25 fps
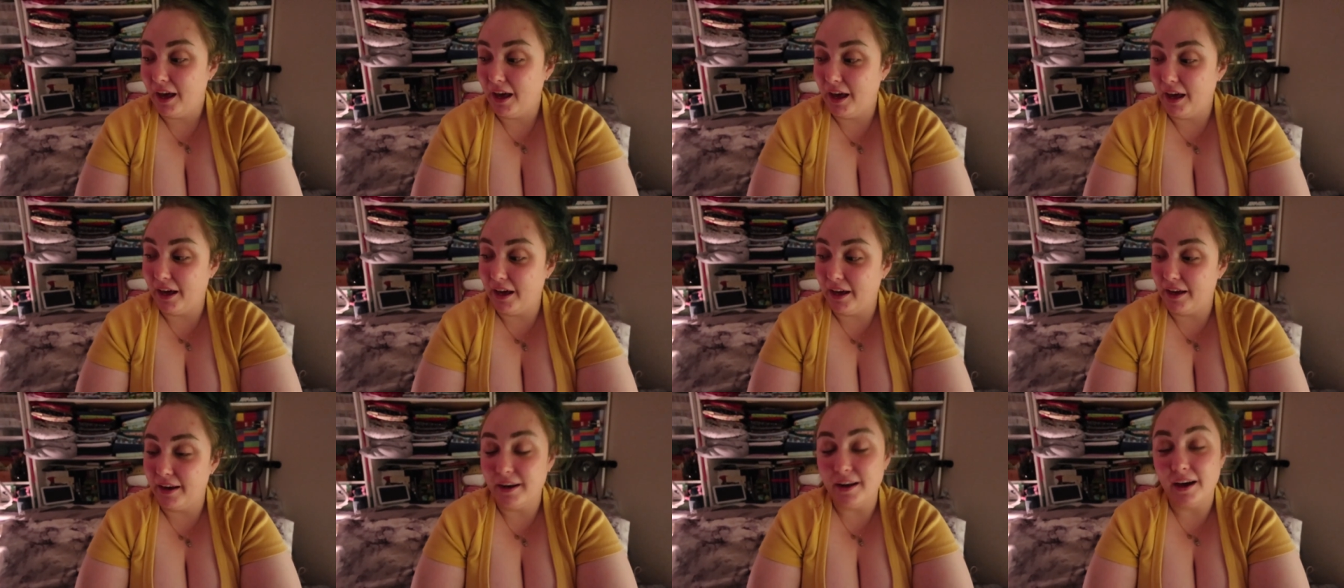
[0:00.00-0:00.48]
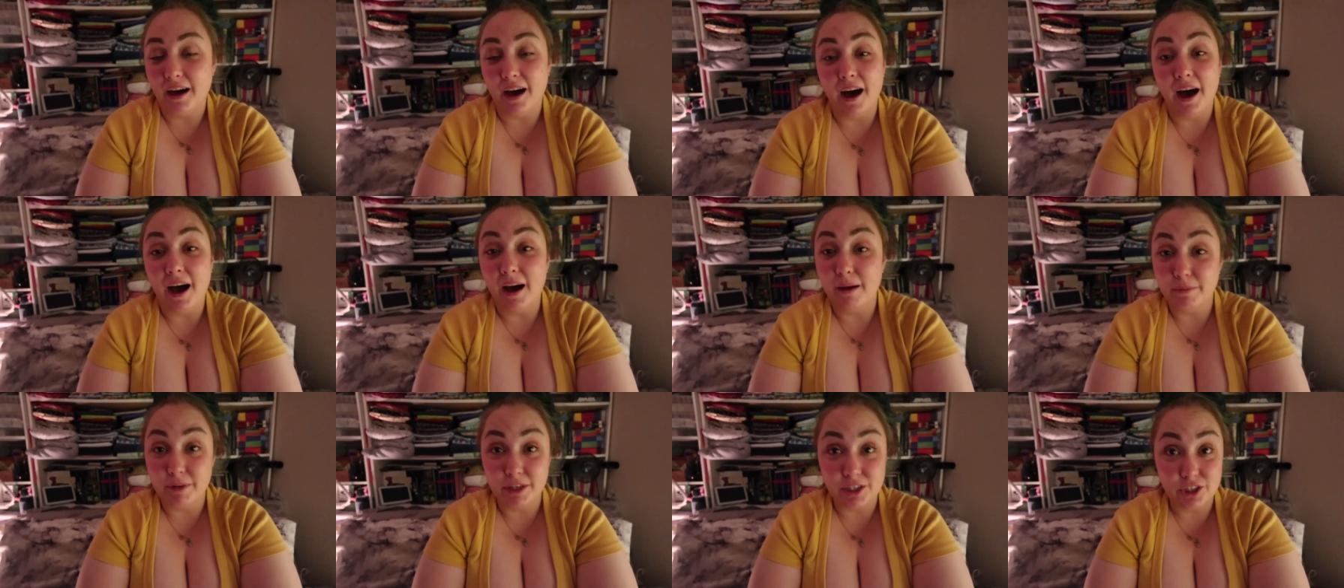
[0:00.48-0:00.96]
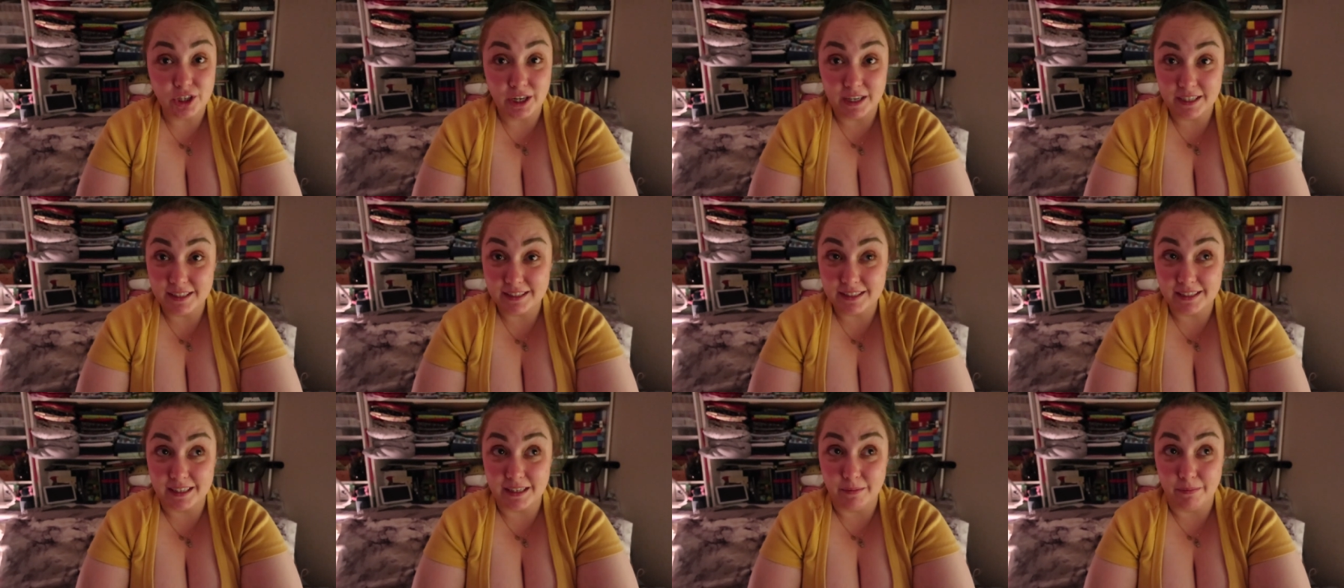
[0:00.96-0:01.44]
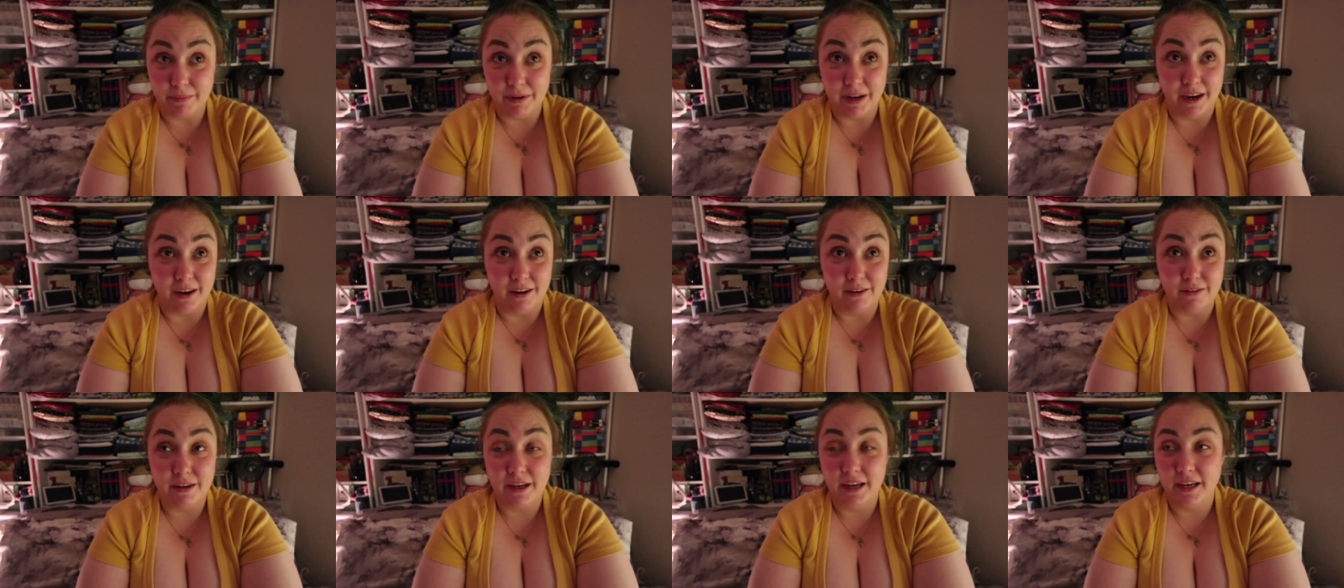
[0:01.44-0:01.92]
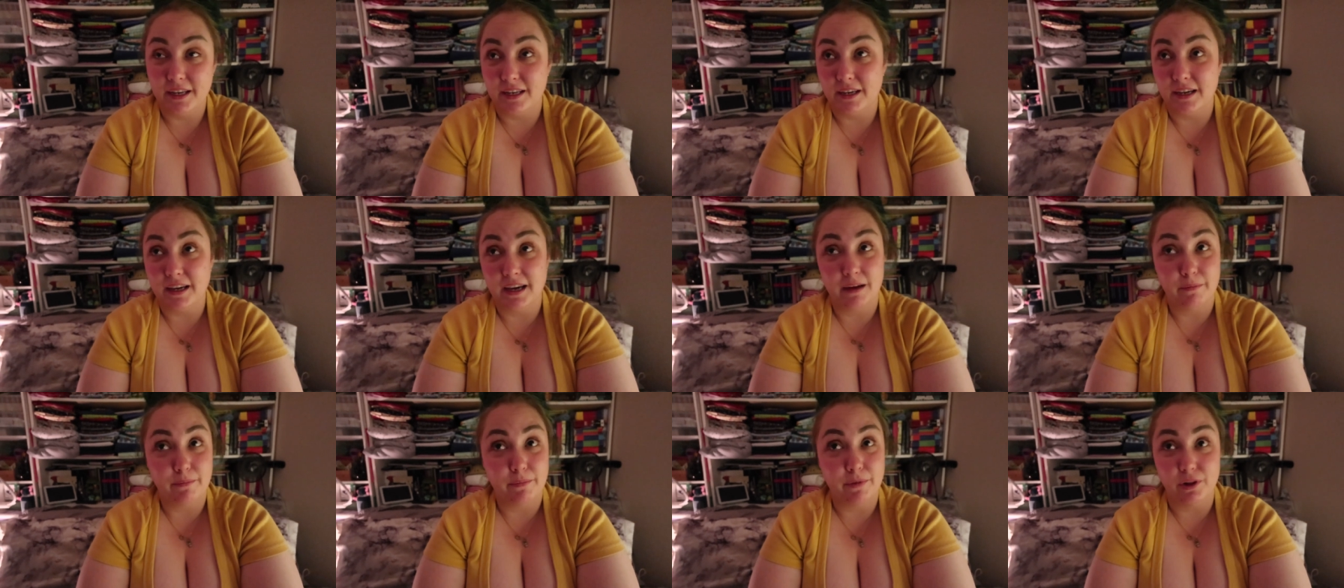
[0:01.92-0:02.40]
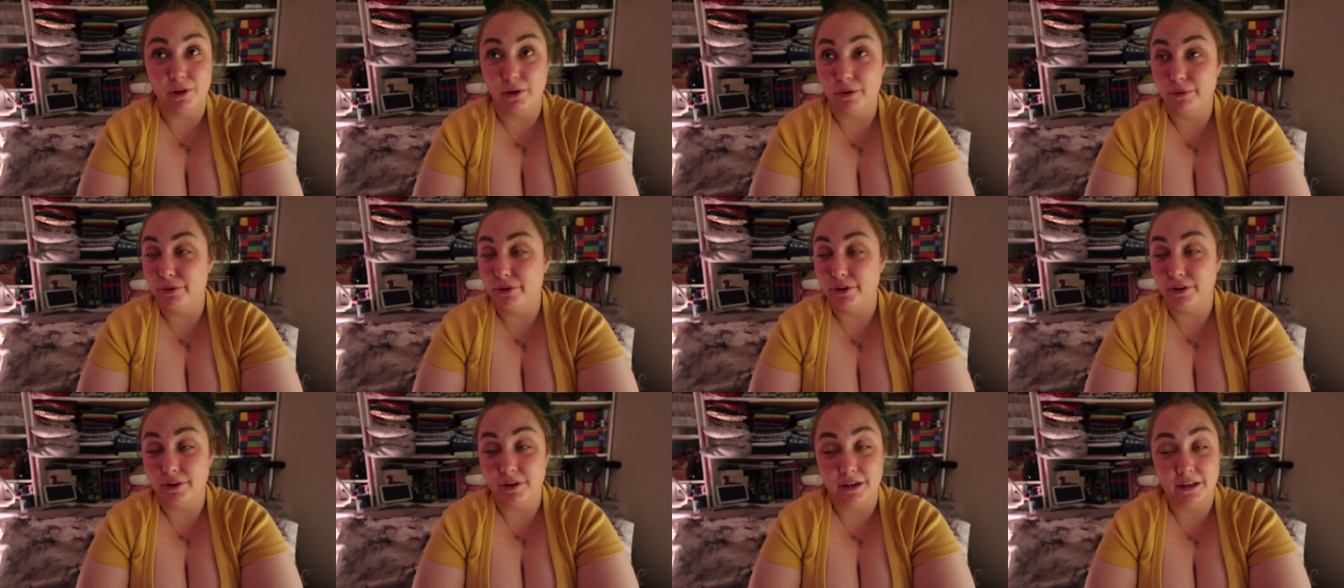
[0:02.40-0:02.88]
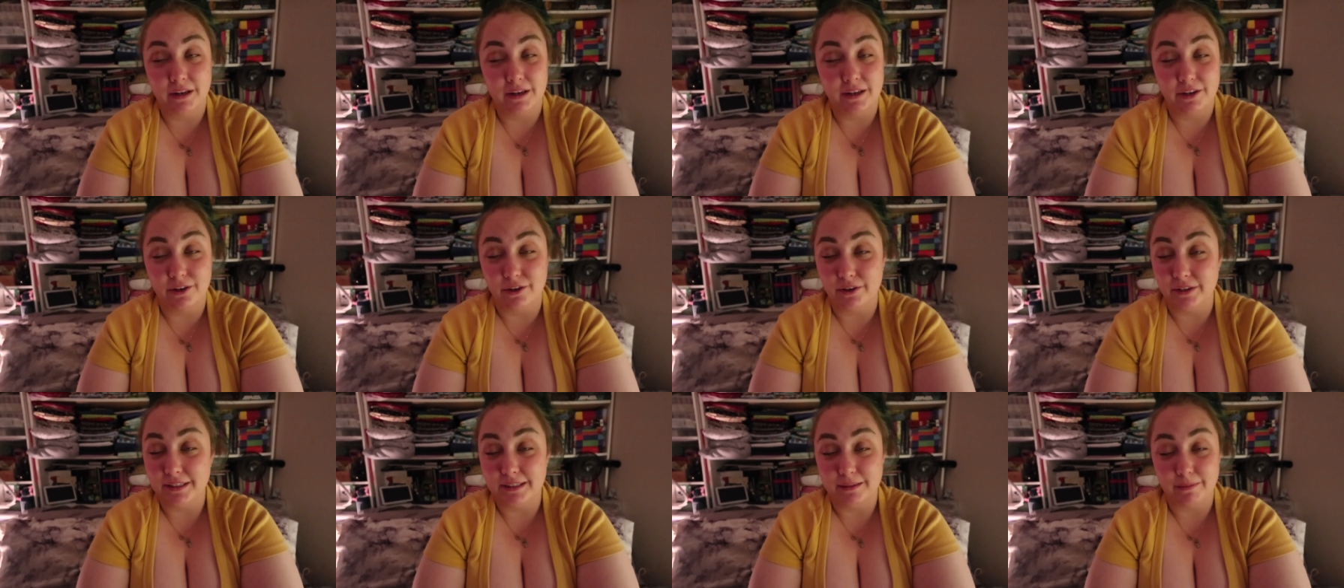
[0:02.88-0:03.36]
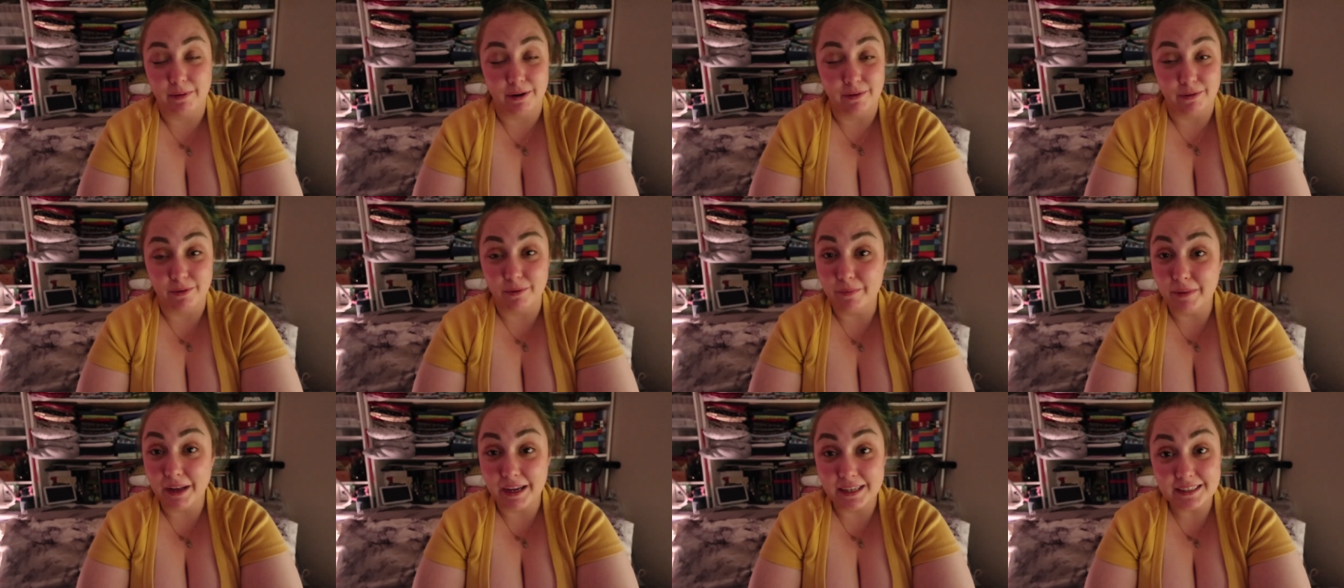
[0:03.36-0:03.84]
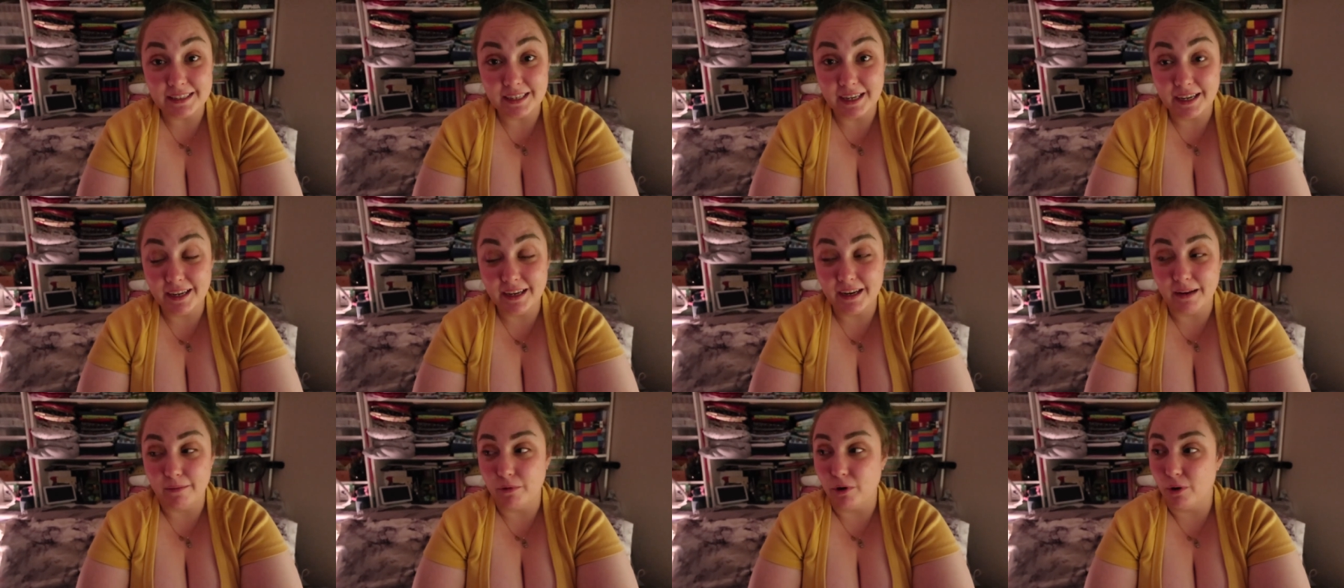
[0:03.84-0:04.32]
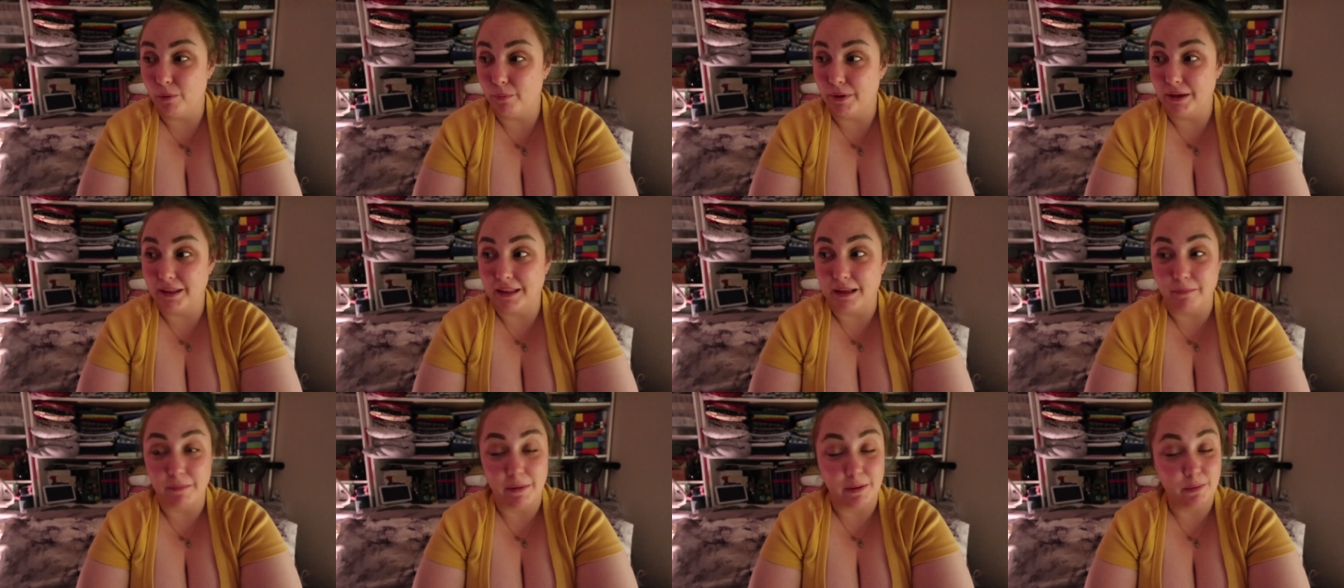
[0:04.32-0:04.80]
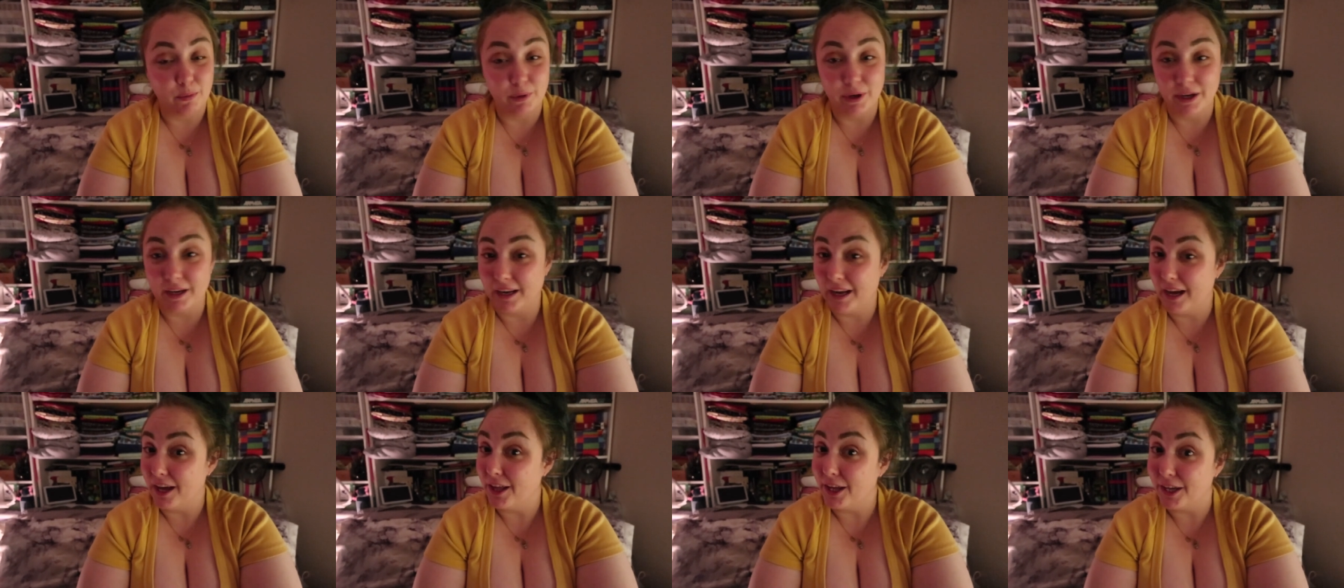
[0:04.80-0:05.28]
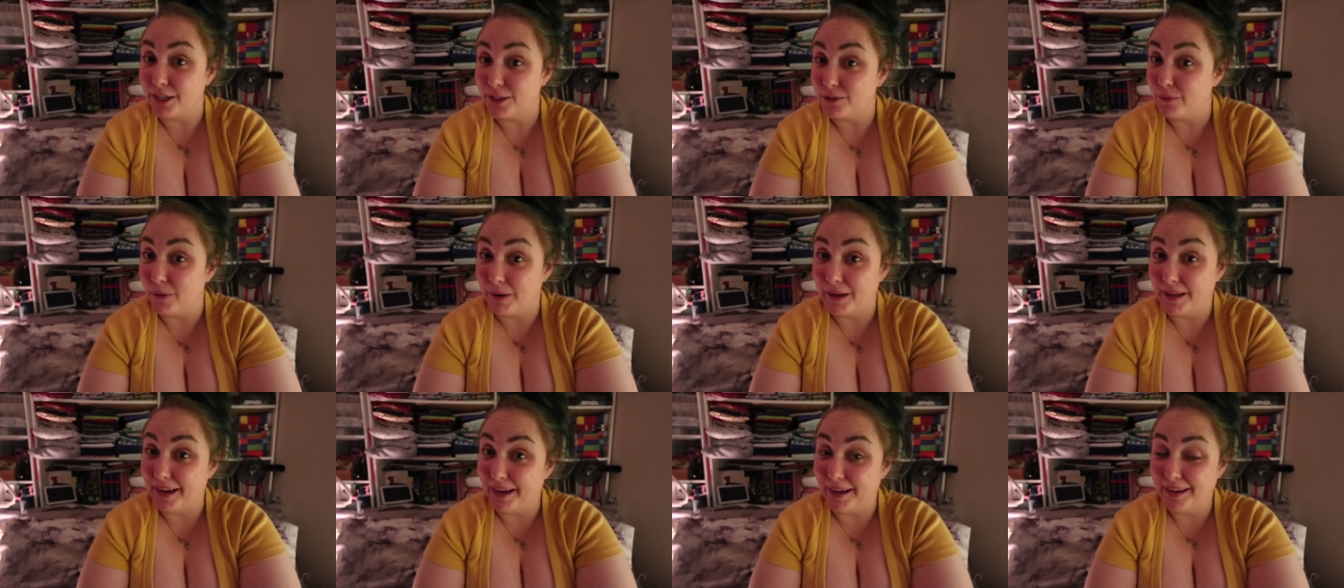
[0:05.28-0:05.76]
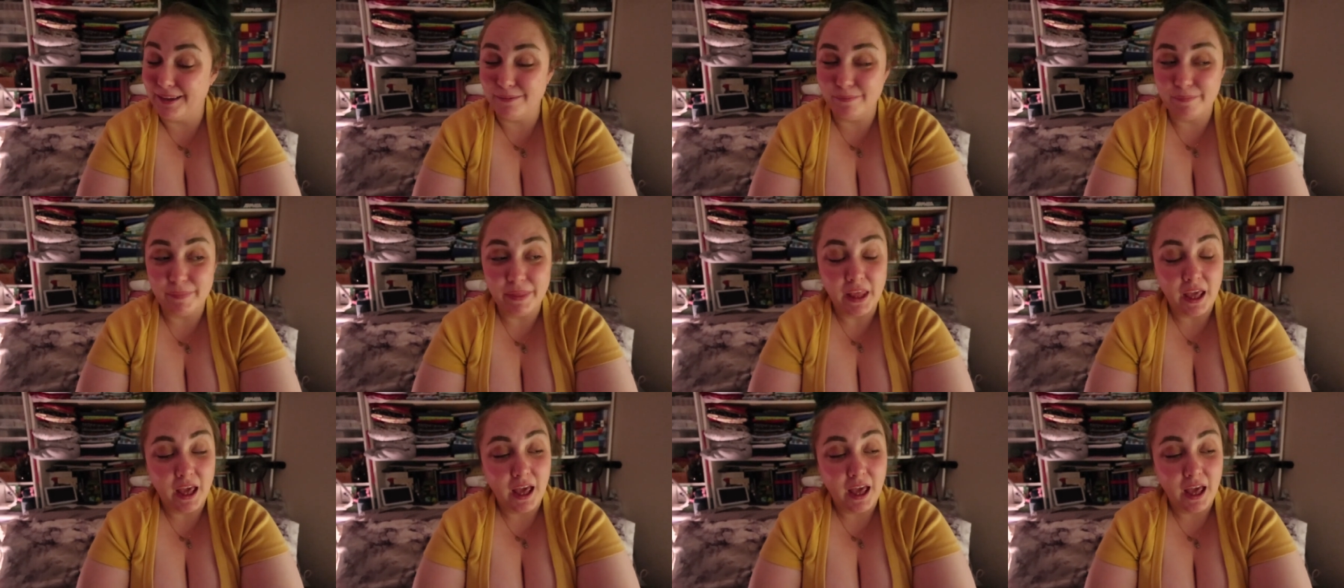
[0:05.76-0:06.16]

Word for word: And uh, I'm going to try to sleep now. It didn't get below 38 degrees in my room last night. I'm hoping that maybe we can hit like 28.